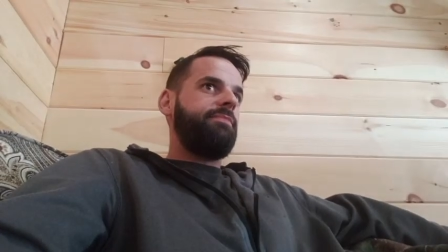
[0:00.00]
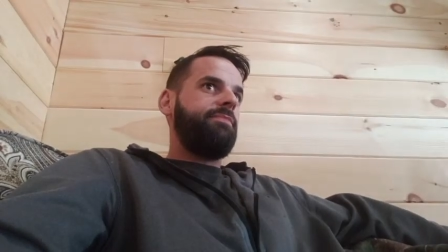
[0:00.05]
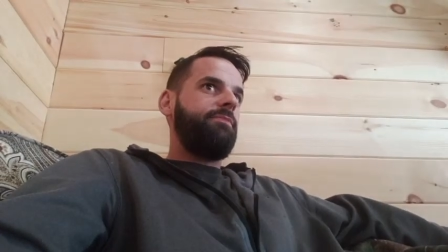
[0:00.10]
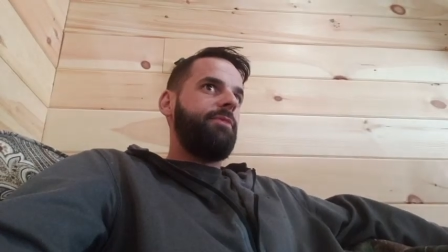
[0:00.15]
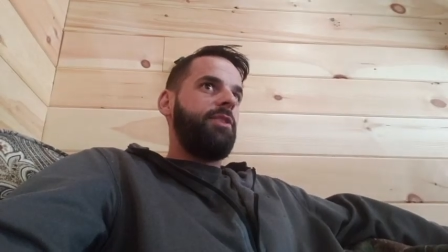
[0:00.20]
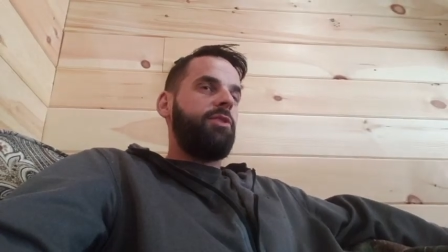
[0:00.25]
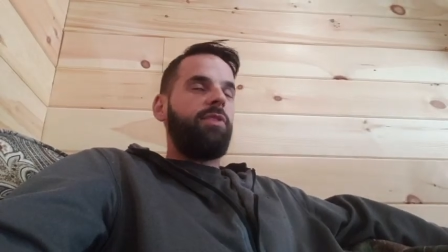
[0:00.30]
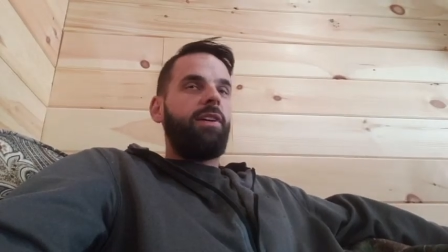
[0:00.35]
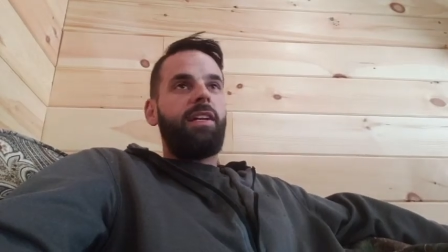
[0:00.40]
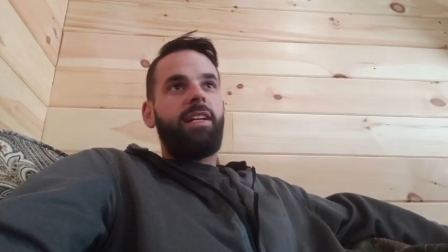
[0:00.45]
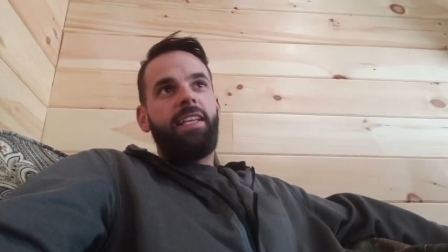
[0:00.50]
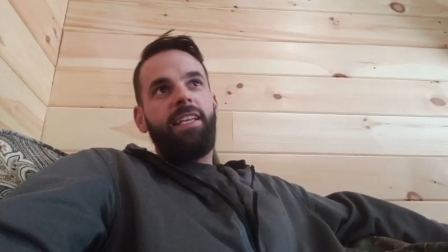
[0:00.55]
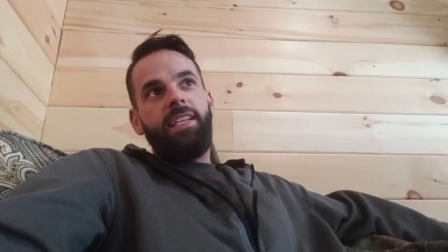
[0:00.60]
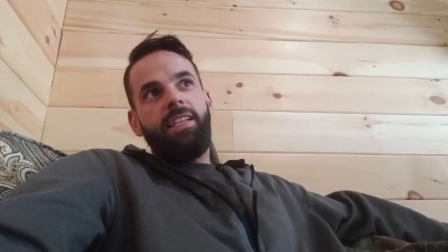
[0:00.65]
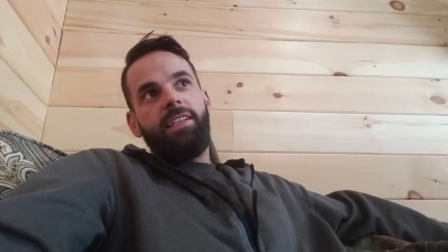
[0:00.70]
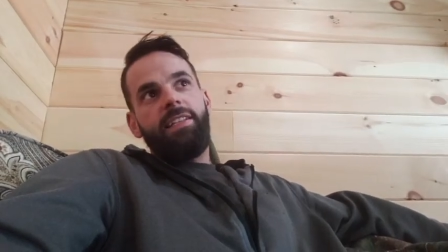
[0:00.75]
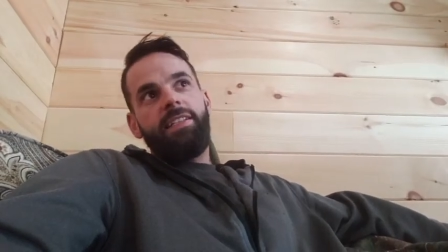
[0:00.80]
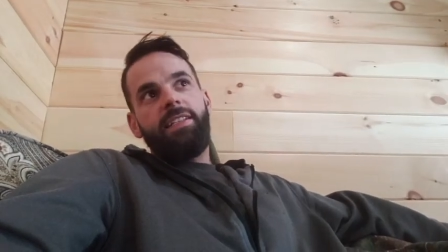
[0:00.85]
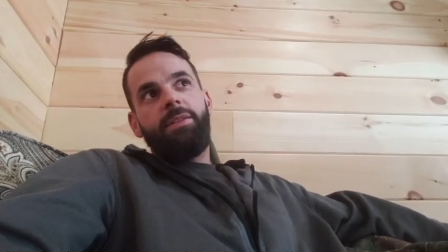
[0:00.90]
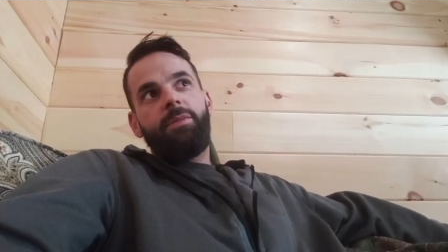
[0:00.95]
we tried
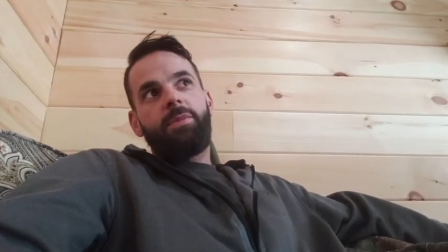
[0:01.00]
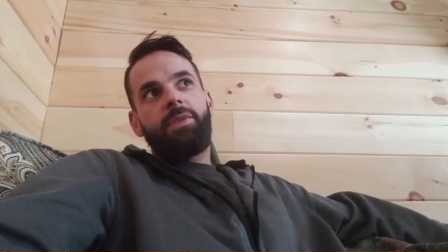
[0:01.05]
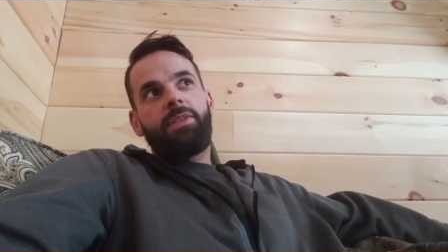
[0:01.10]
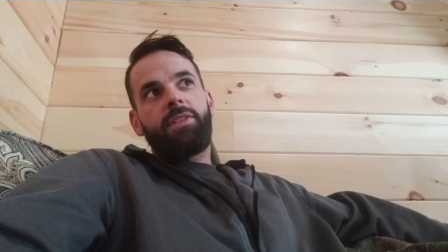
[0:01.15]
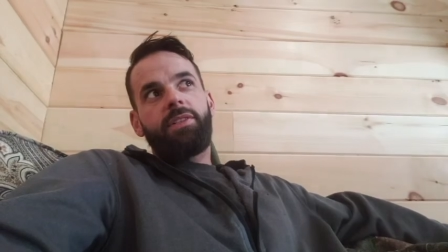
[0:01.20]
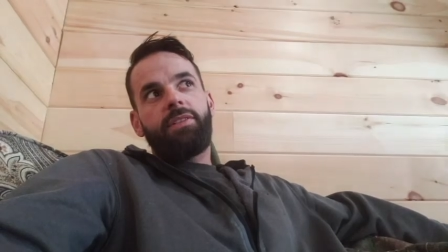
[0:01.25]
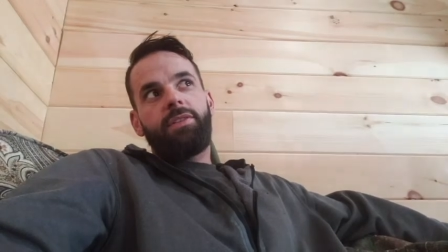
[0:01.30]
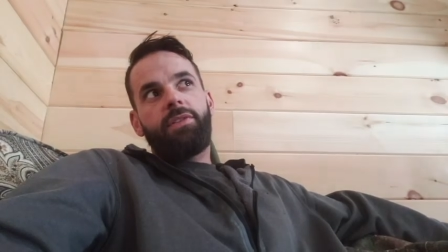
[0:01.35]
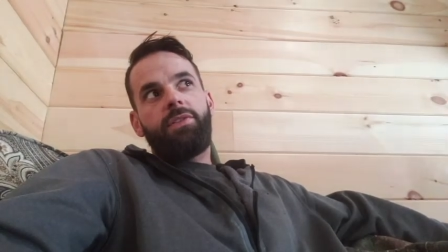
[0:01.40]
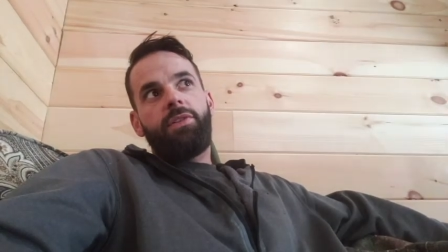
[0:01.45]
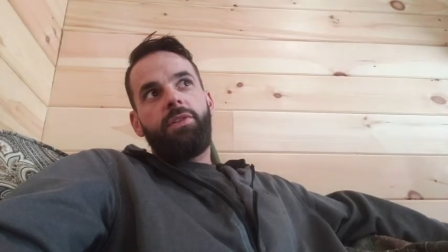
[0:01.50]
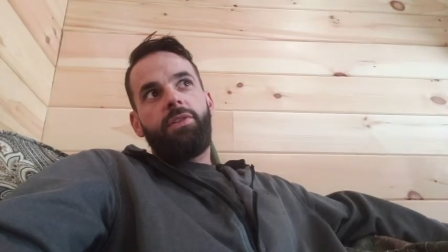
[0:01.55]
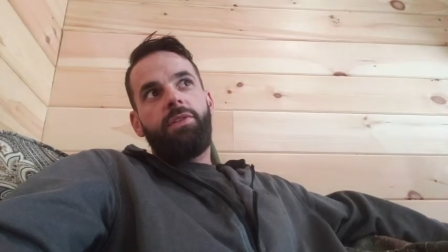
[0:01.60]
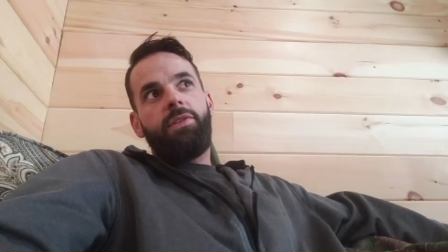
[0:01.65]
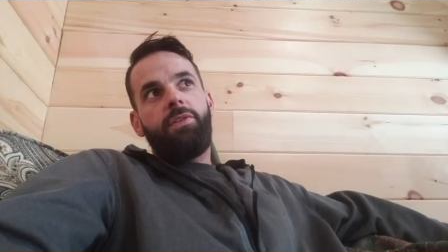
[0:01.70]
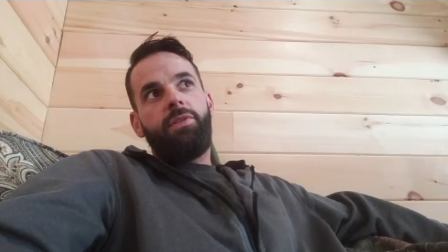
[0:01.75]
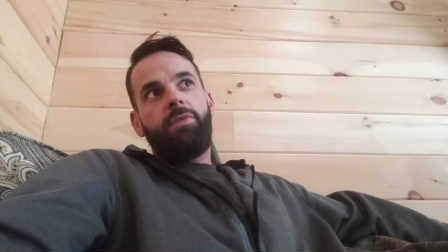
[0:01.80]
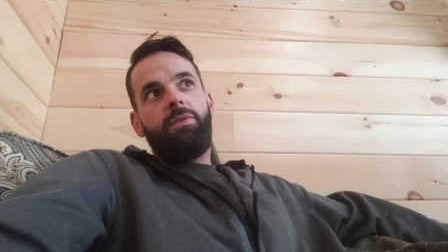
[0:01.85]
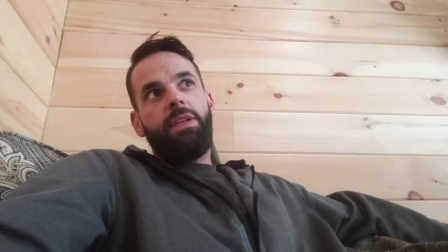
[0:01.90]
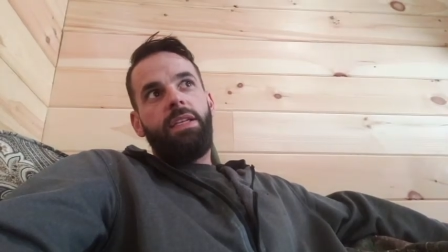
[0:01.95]
again, didn't work,
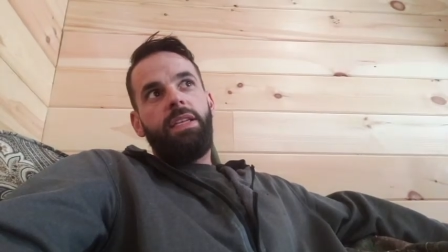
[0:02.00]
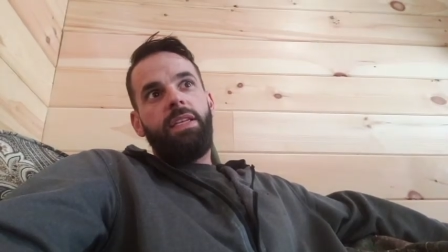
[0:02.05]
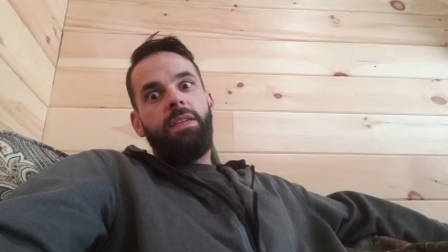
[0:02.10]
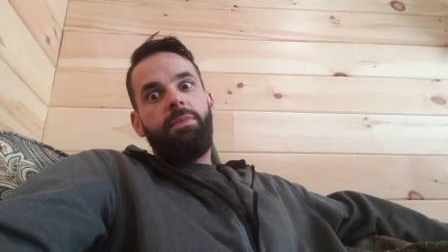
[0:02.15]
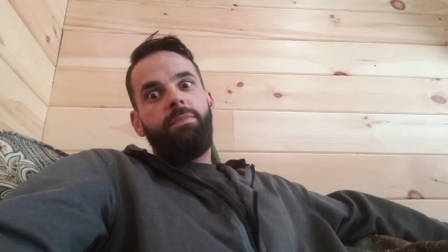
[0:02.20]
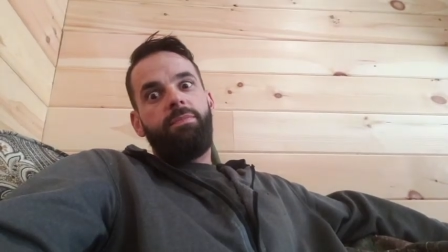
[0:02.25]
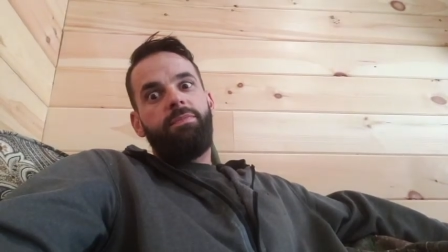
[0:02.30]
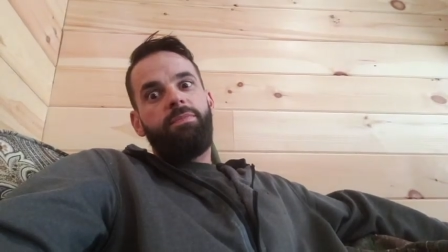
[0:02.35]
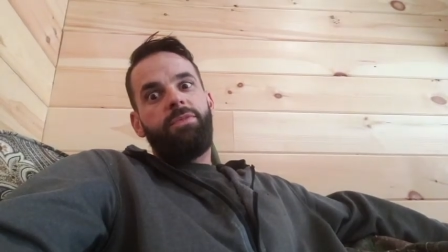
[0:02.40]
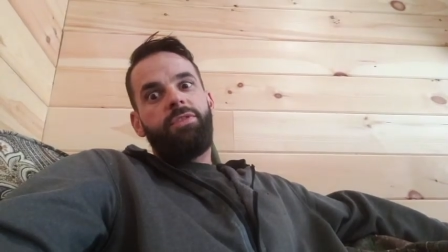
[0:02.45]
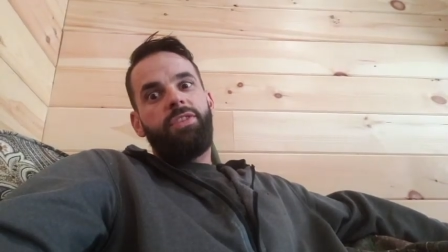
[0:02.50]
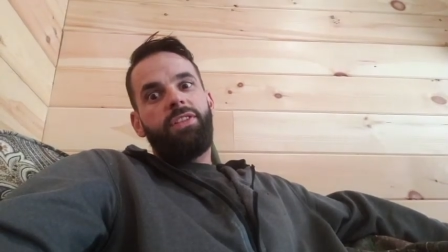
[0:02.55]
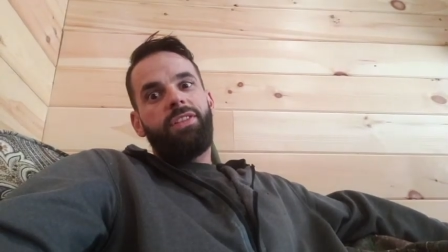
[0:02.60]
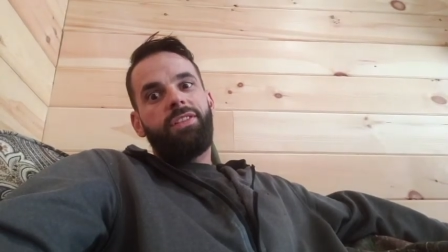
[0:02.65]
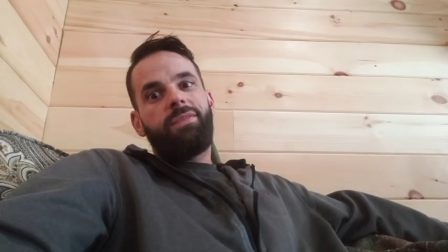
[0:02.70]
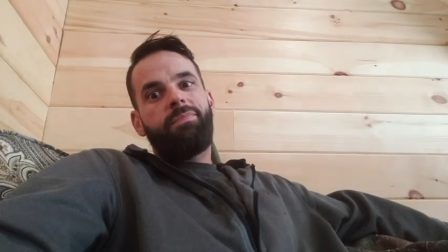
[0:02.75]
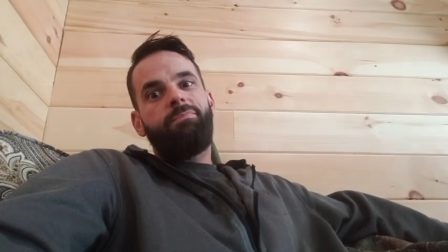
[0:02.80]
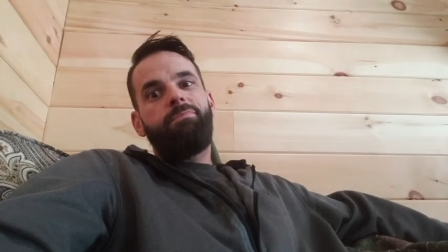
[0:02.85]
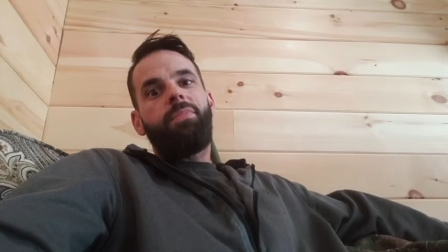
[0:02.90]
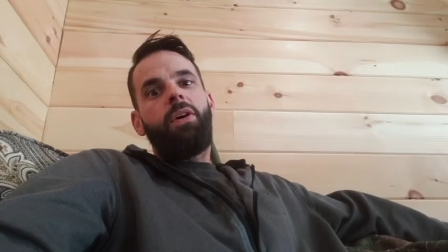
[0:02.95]
so we
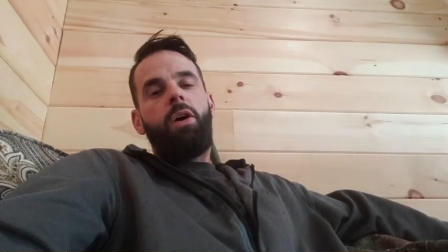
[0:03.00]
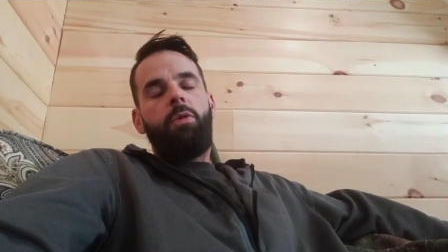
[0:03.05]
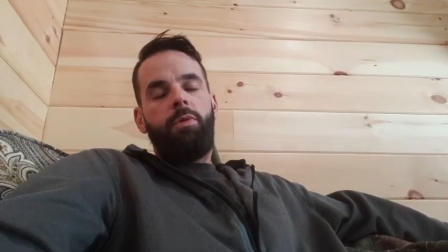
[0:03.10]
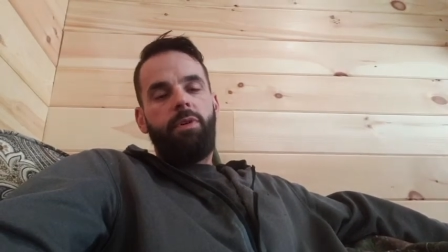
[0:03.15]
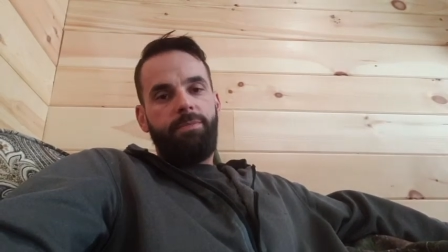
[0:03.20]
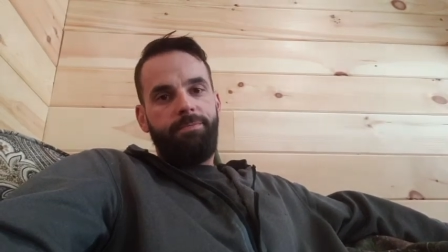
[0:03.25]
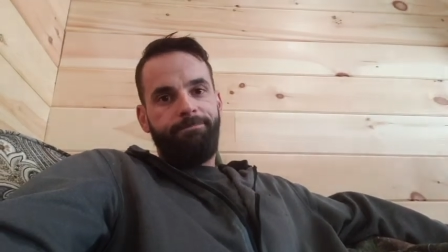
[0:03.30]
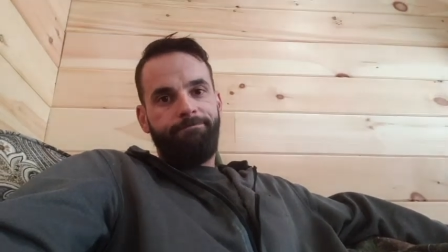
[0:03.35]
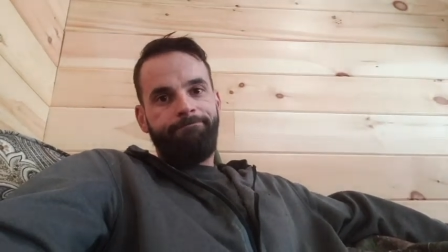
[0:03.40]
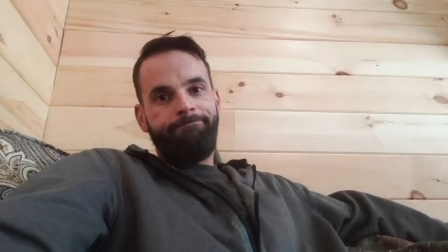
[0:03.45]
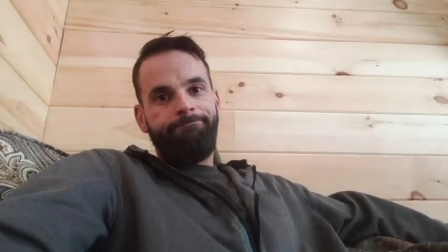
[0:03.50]
just bought one.